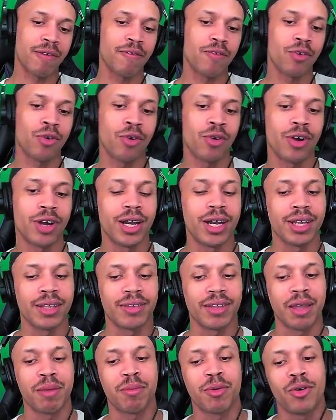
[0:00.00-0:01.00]
for an
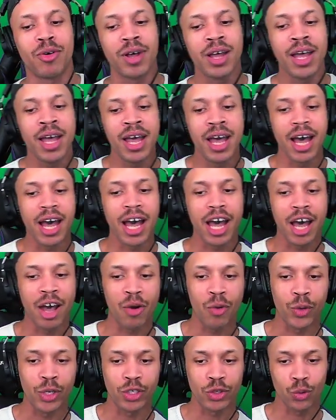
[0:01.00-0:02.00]
example,
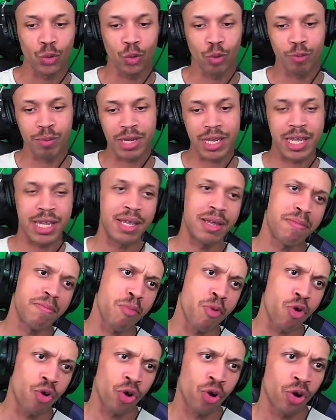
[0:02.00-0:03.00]
which will be
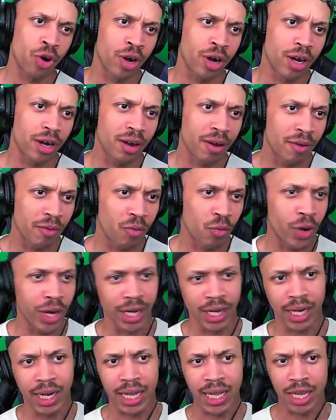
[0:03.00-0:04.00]
more
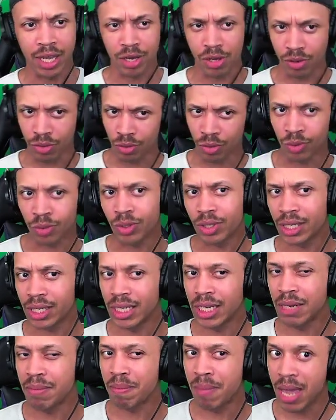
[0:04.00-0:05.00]
readily used
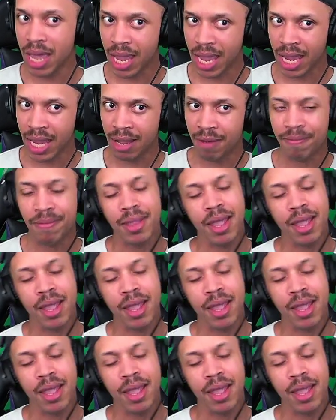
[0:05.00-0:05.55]
in May.